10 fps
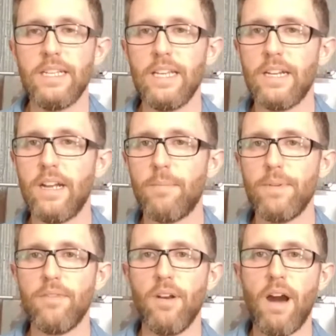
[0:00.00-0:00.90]
Get it up
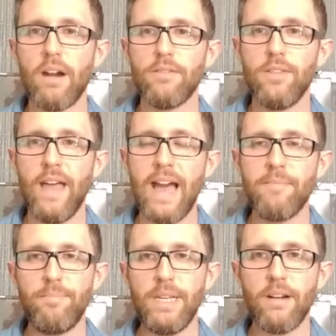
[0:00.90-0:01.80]
even hotter than
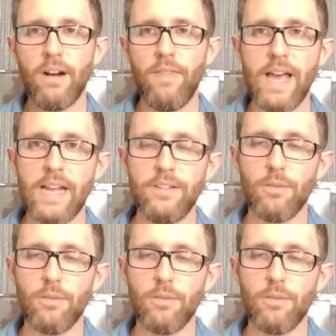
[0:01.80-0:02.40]
that, beat on that.